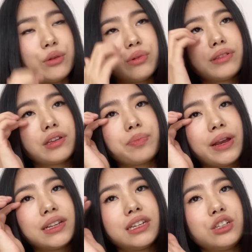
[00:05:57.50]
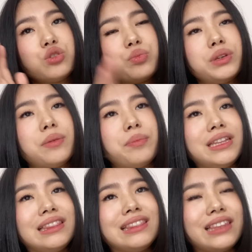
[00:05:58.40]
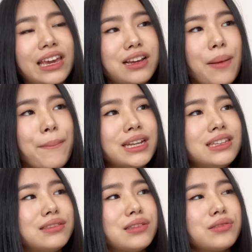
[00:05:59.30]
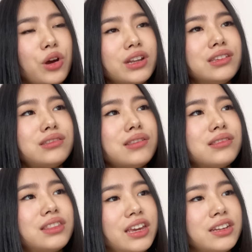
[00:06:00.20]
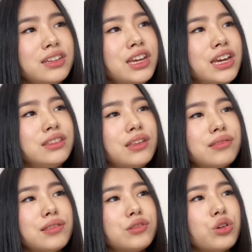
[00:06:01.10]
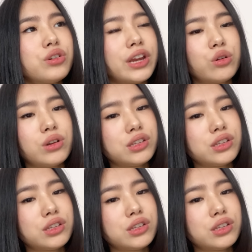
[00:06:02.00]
was expecting to be a bit thick, but this is not. This is thin. This is your regular